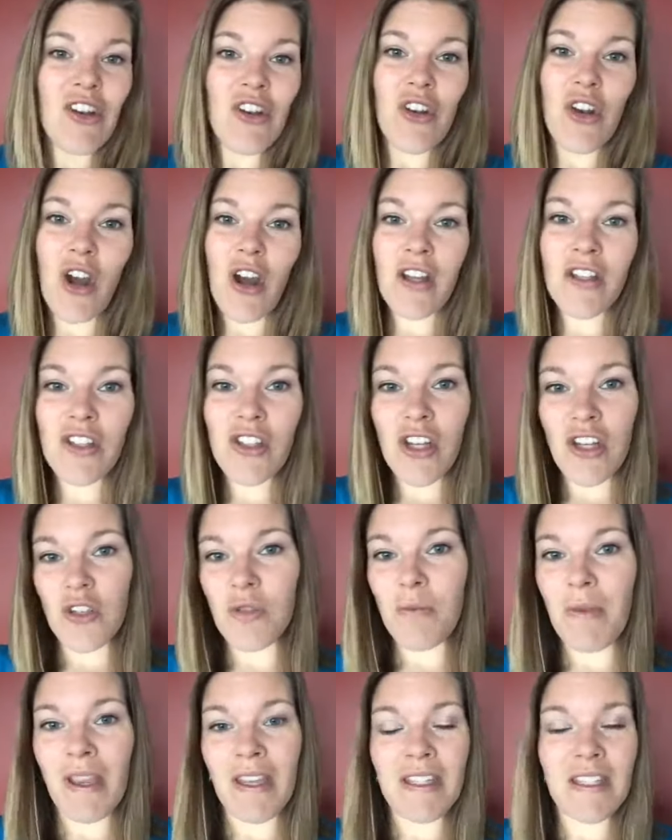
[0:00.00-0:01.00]
not
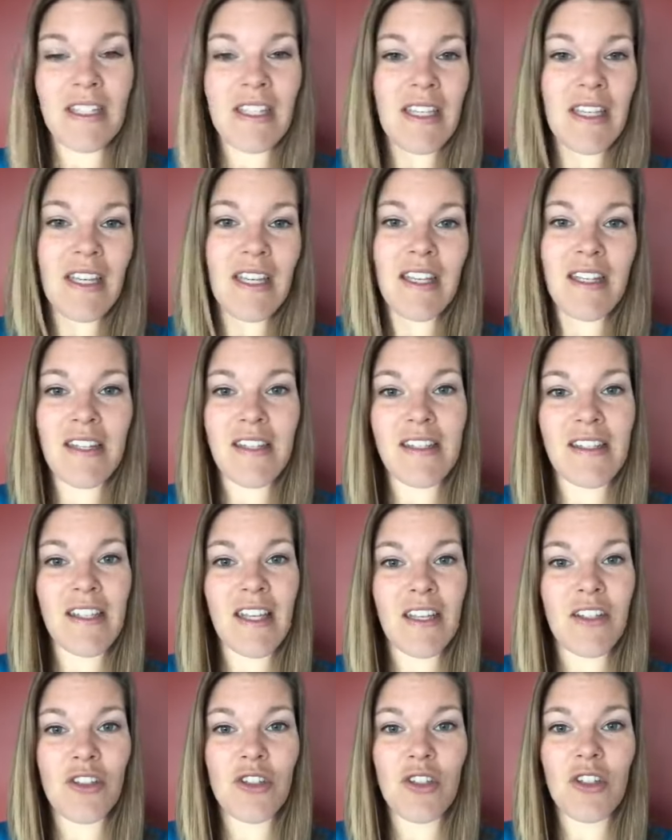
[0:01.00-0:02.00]
judge my teens,
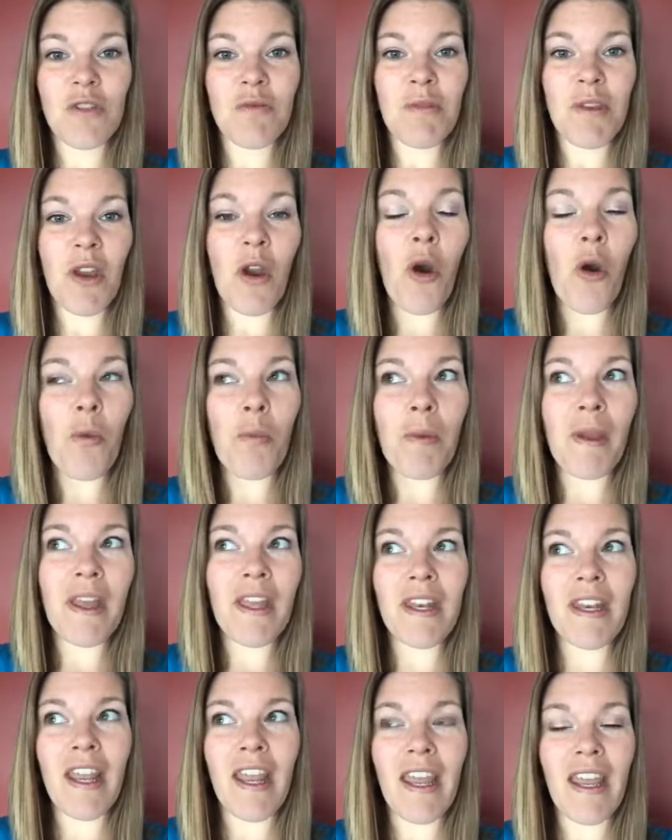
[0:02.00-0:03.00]
and just be
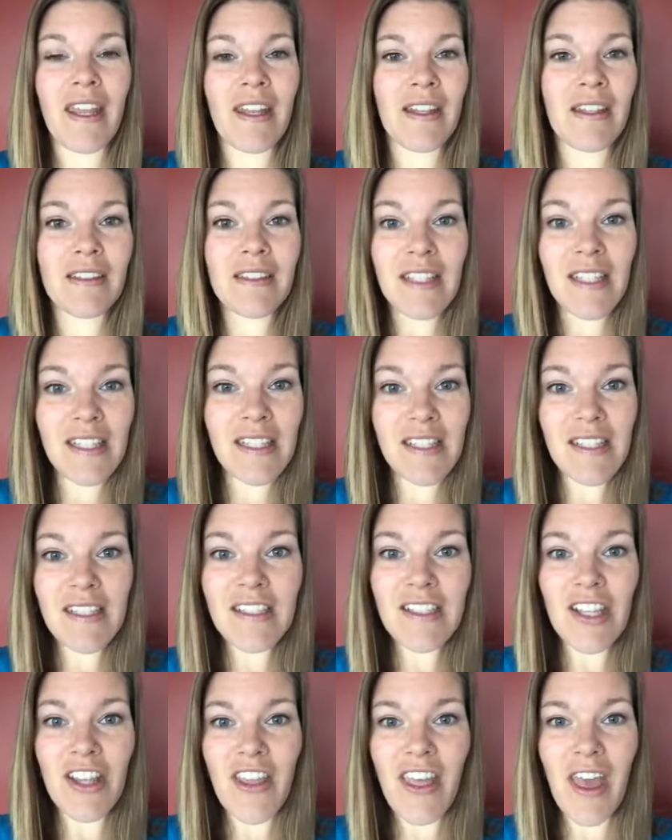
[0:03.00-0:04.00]
open and
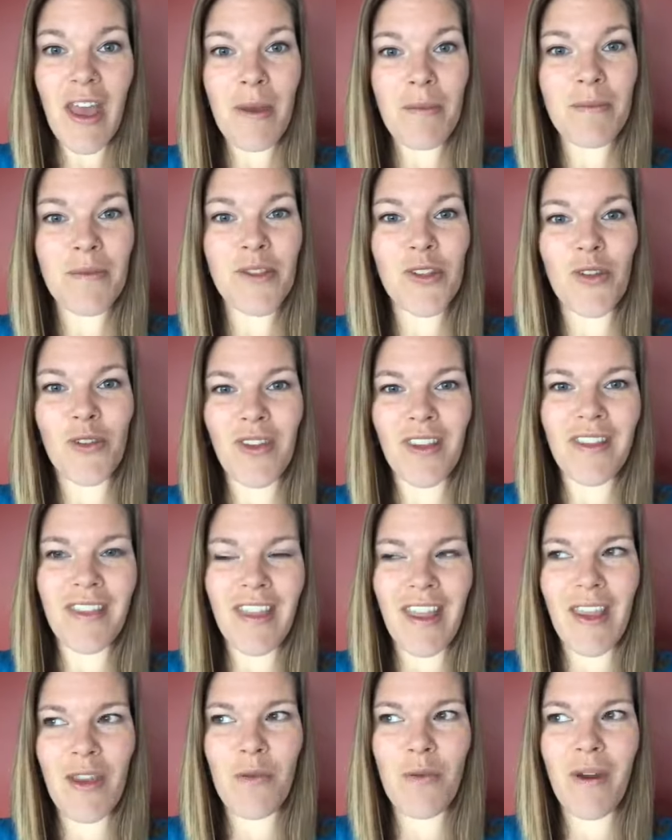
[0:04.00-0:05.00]
listen to them so that
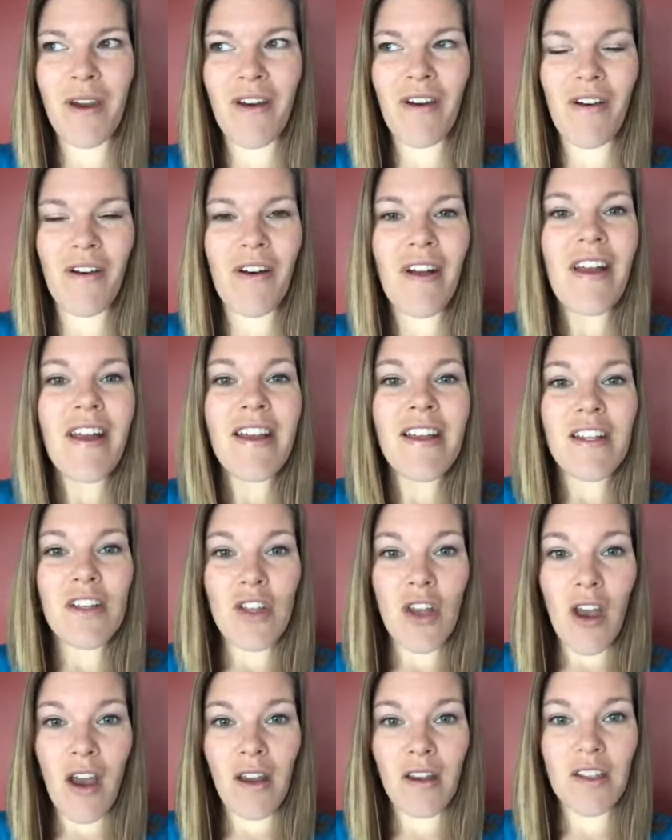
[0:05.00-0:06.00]
they will
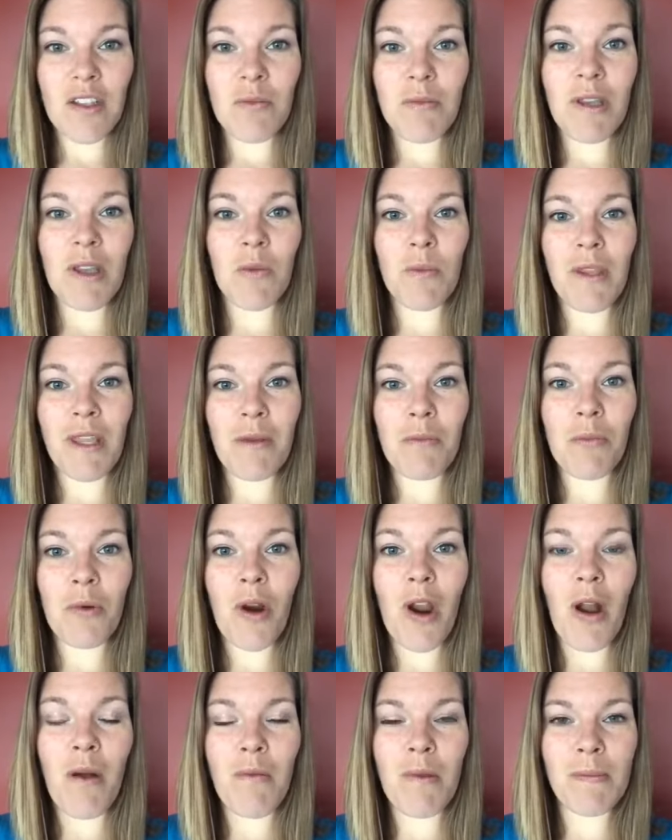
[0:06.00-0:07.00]
talk to me and we can
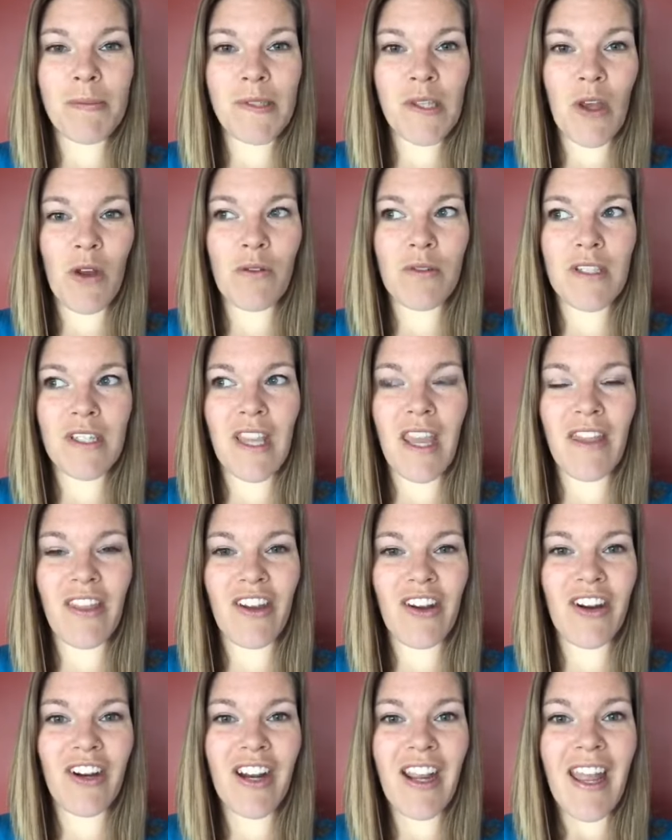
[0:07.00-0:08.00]
problem solve
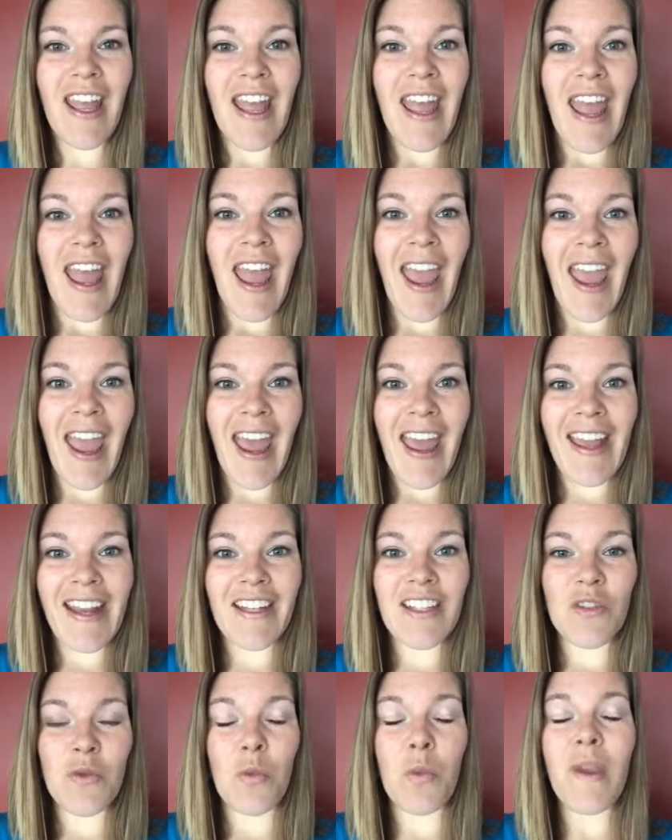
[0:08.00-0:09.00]
together.
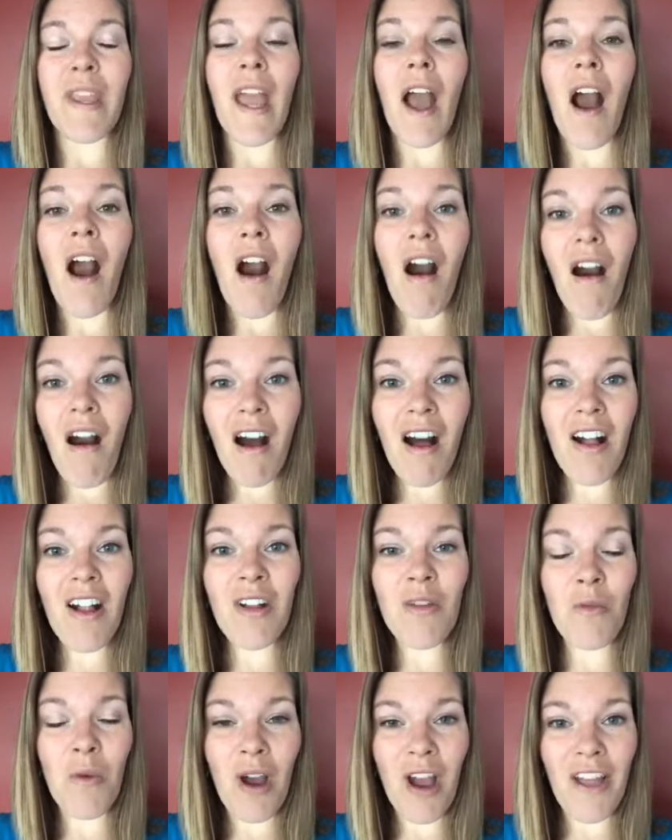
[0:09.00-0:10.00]
And we
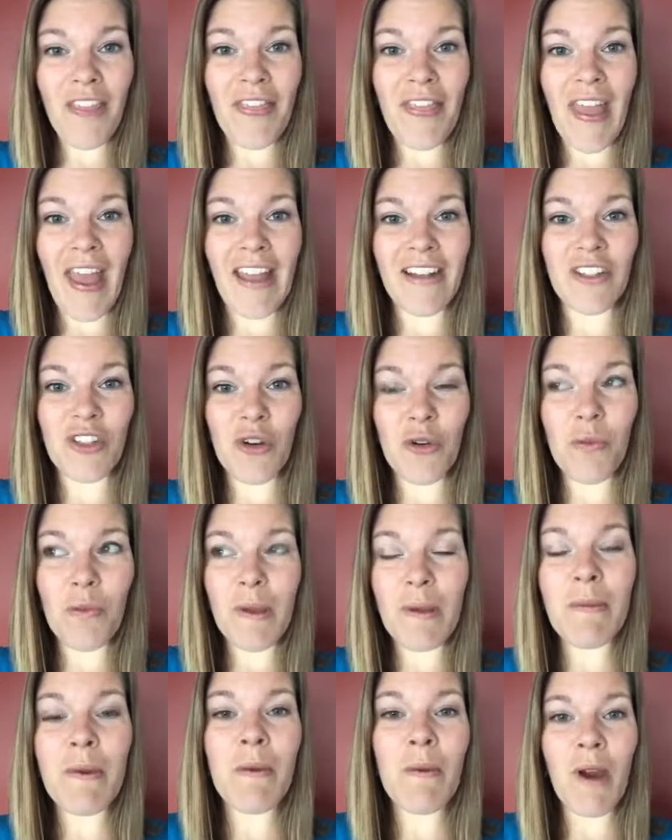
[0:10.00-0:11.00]
all want that, don't
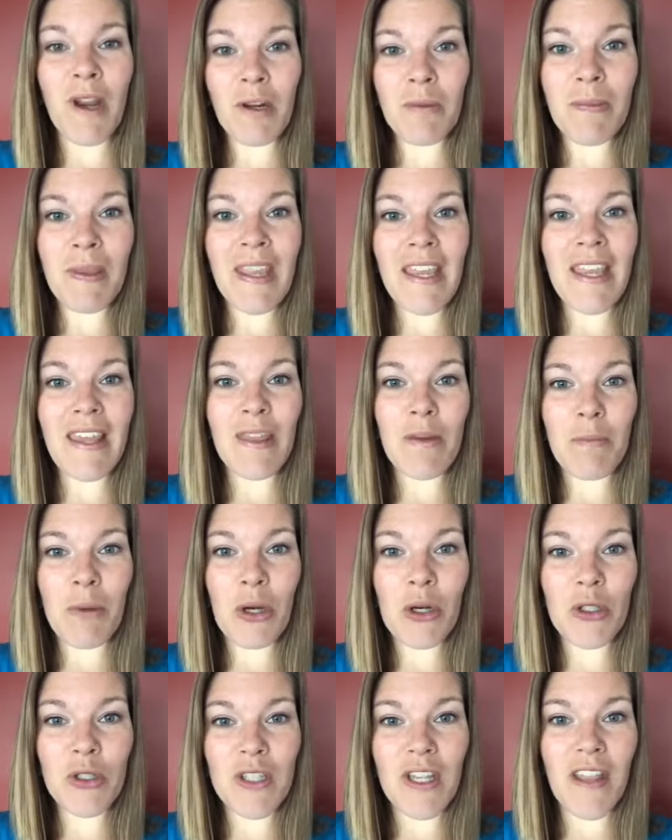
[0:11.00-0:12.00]
we? We want to be the
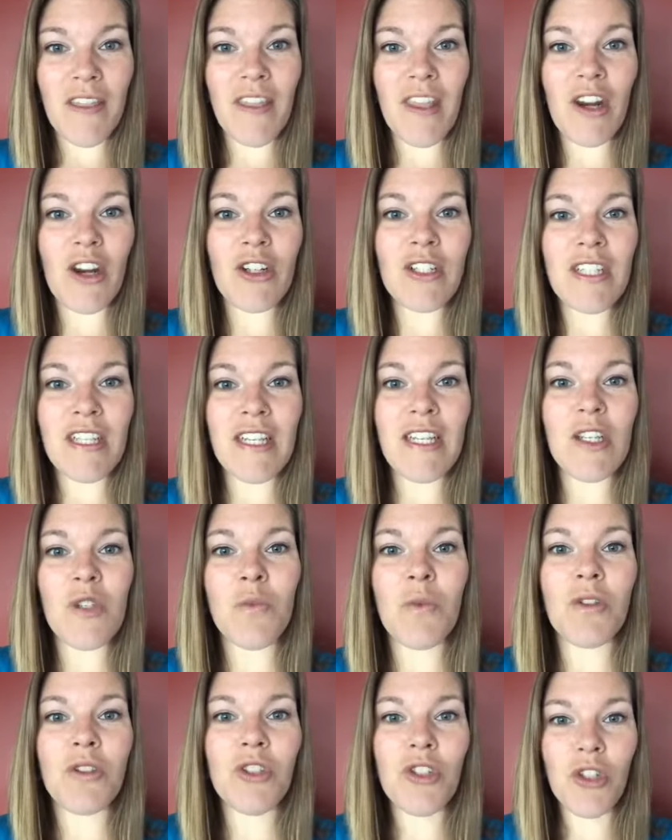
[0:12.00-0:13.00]
person that our teens
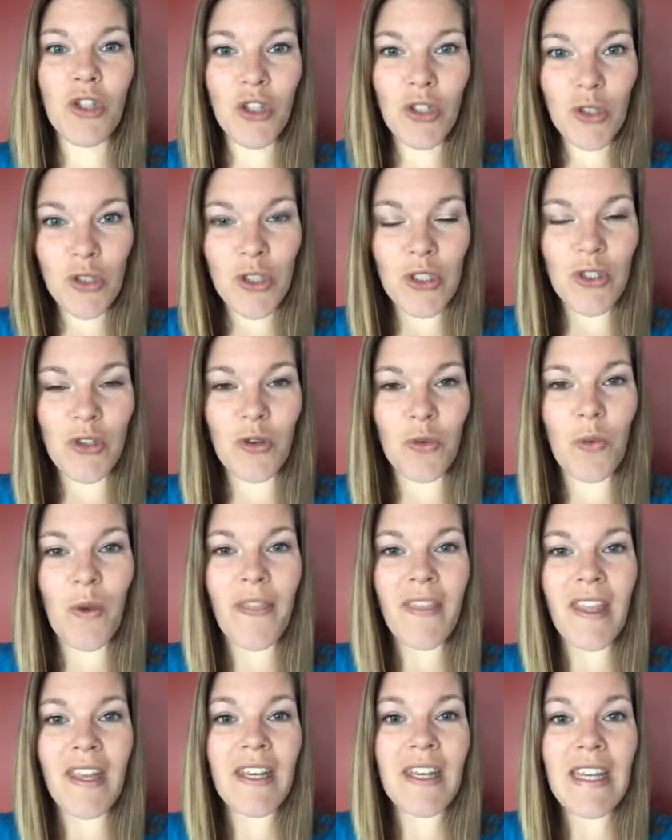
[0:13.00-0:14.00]
will turn to
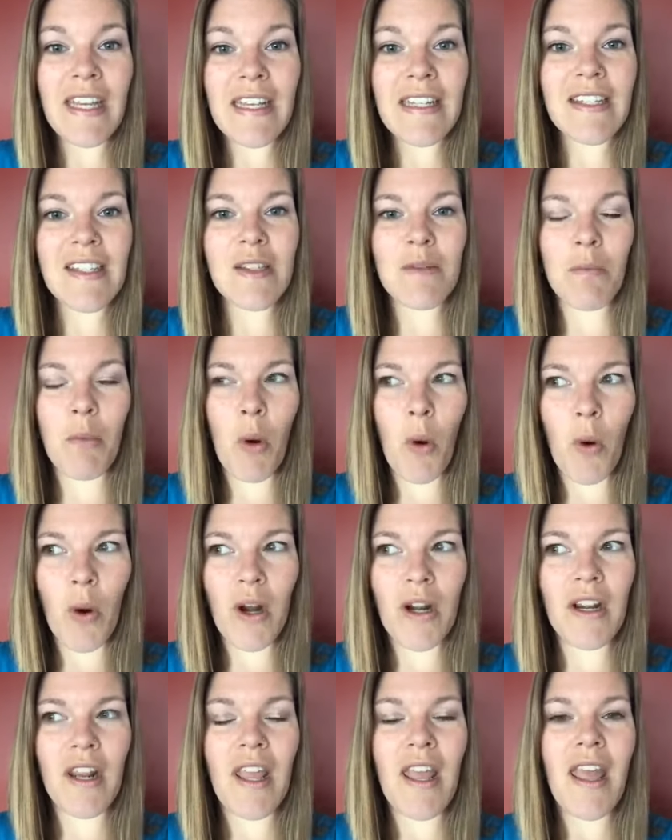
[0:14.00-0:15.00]
when they need
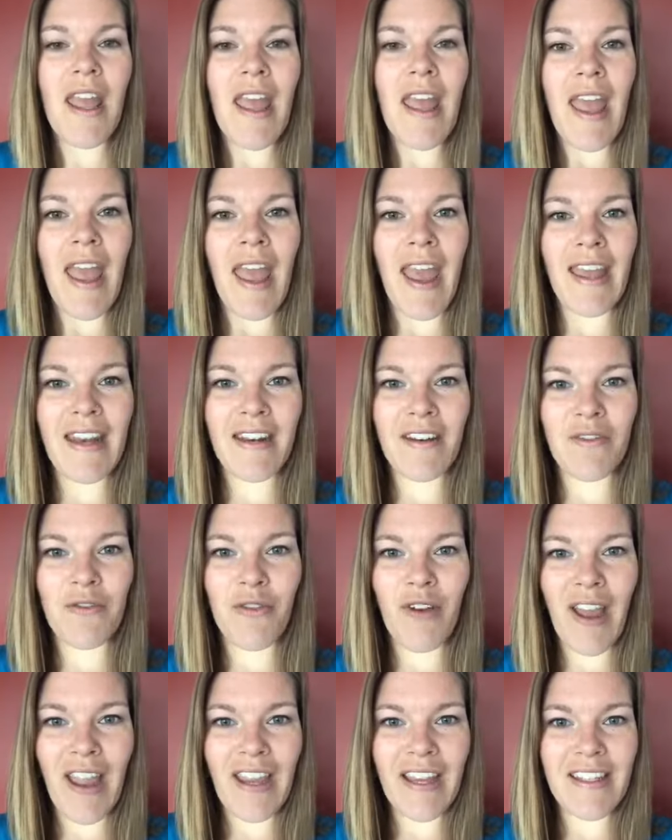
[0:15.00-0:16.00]
support and
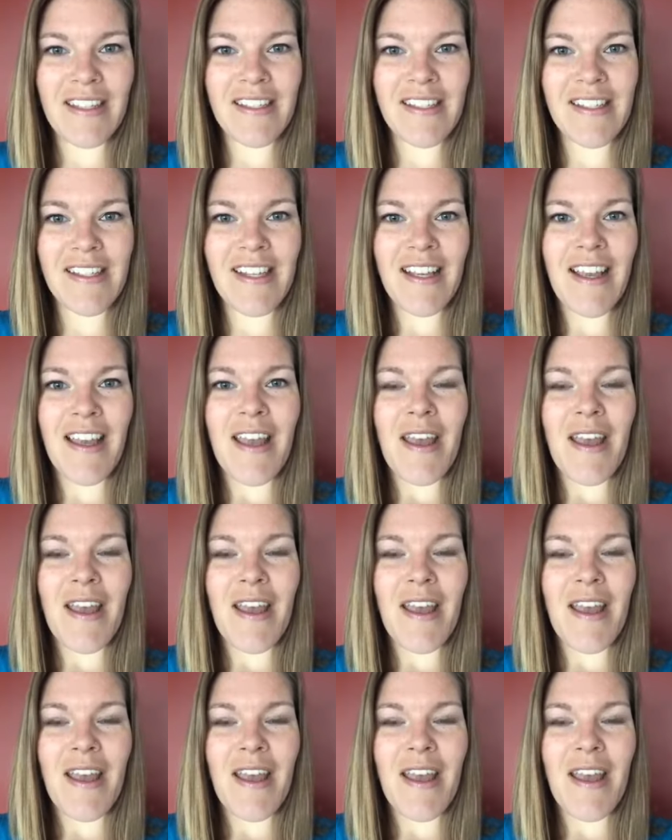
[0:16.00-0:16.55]
advice.